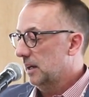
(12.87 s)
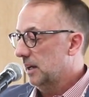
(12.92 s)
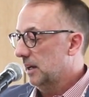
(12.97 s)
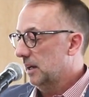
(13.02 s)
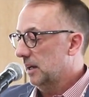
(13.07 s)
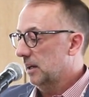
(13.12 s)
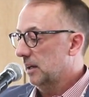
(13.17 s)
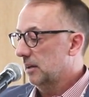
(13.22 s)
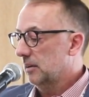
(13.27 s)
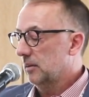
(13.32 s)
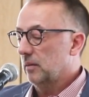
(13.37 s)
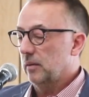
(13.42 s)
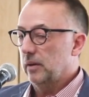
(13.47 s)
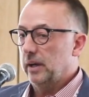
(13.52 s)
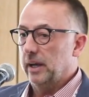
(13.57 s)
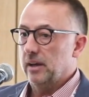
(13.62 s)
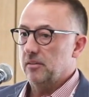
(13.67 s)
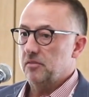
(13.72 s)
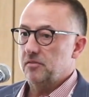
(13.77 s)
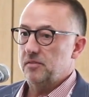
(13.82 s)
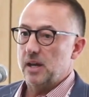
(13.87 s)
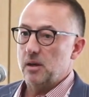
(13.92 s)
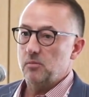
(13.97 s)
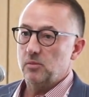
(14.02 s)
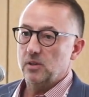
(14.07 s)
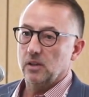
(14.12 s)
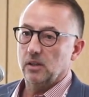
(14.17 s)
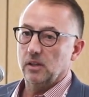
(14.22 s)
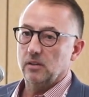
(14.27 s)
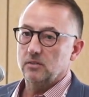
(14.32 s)
Uh, I have
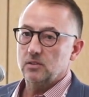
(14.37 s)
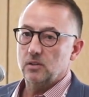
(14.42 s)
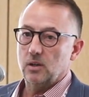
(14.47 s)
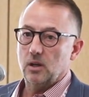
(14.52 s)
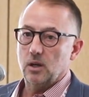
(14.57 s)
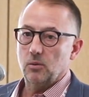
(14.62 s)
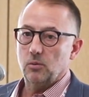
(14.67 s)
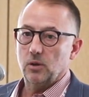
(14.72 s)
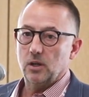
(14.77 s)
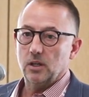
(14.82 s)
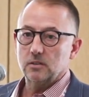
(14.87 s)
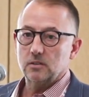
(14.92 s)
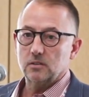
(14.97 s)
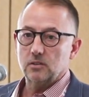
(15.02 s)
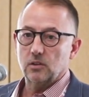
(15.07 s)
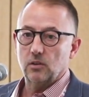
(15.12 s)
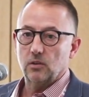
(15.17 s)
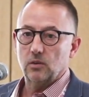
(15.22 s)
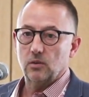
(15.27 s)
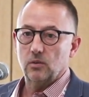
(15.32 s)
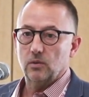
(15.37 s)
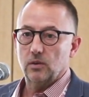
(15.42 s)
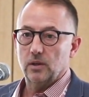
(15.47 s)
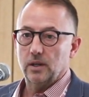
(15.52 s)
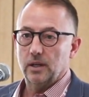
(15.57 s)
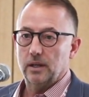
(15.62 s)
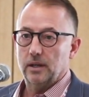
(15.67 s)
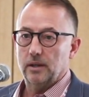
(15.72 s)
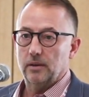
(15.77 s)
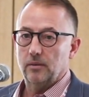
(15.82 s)
family that lives in Ottawa, so
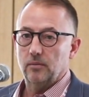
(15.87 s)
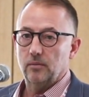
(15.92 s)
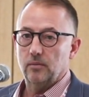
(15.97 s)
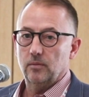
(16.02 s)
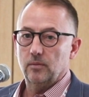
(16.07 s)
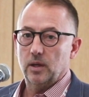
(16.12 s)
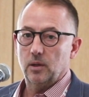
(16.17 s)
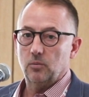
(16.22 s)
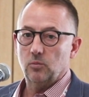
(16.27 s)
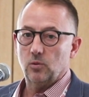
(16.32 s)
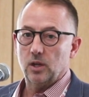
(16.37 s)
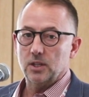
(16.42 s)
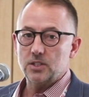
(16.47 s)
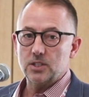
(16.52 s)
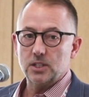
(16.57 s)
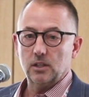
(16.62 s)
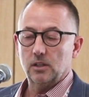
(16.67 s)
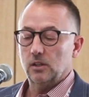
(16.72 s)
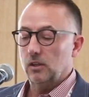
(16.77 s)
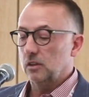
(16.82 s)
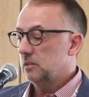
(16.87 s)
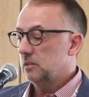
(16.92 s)
um, I'm watching